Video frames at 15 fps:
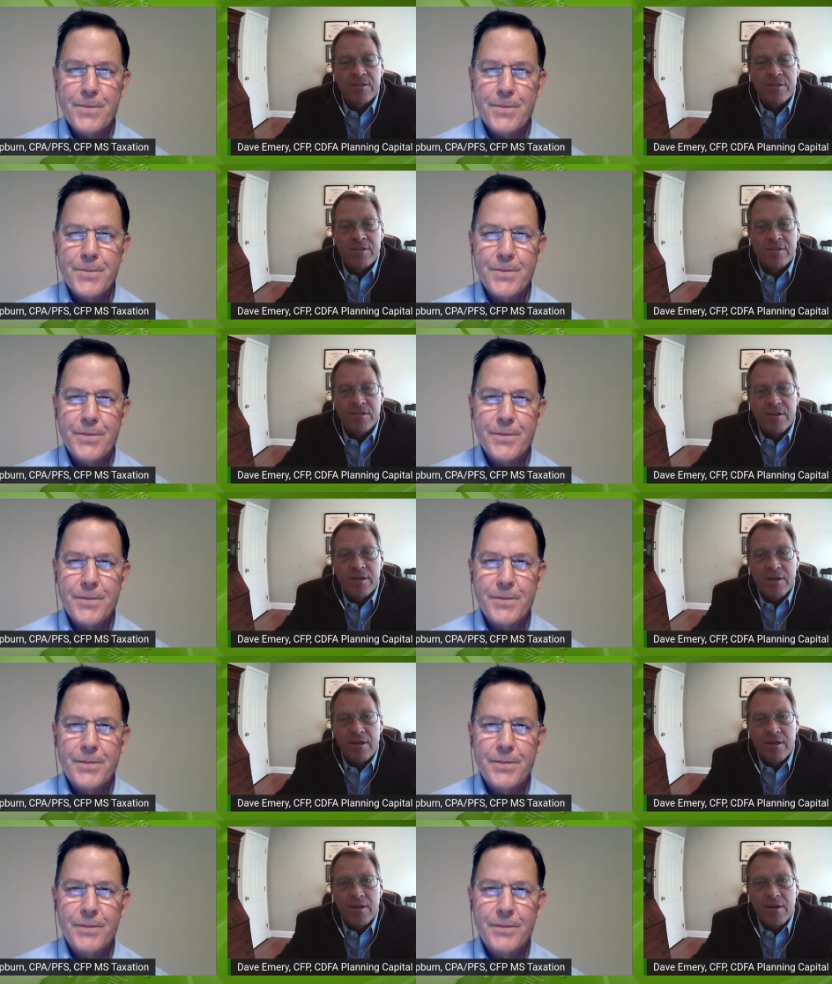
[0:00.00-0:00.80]
Speaker 1: is
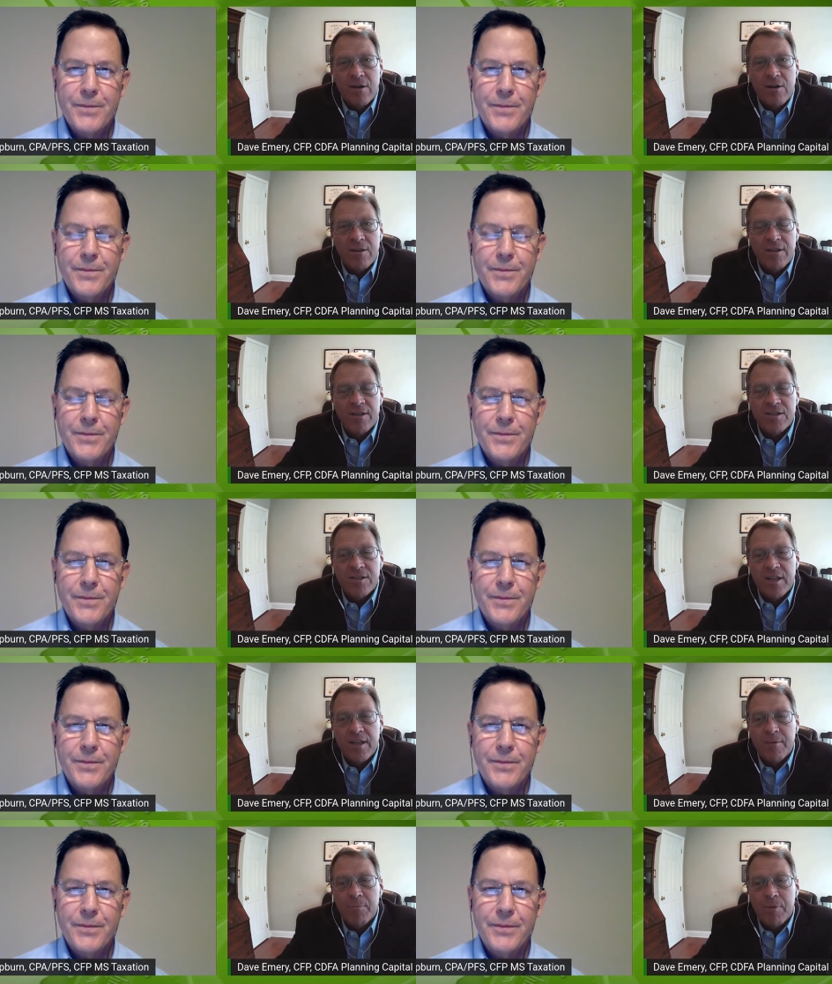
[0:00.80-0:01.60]
on the
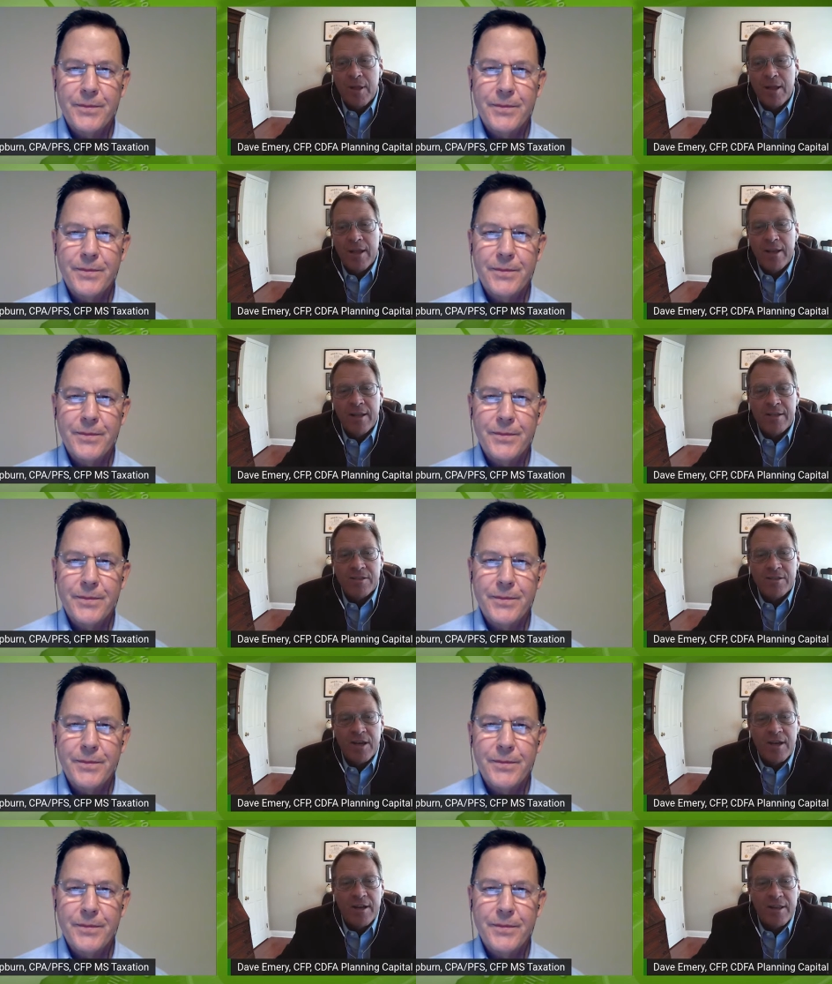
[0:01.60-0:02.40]
estate planning
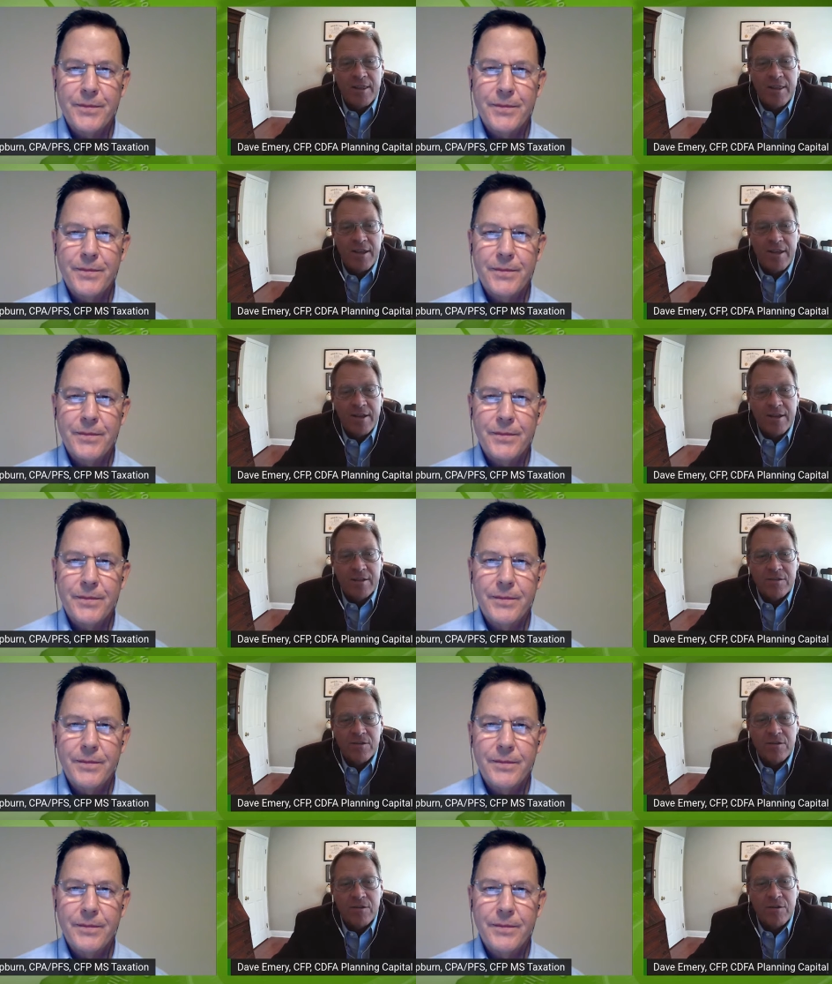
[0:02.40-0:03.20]
side of
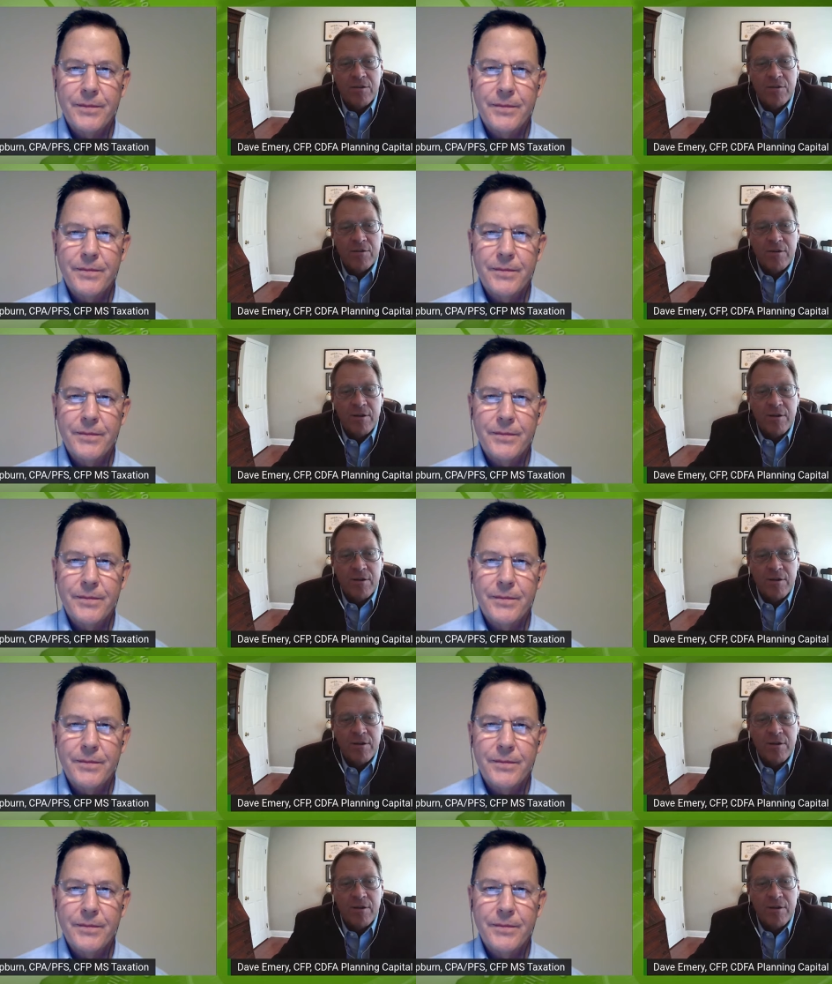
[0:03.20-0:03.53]
things too.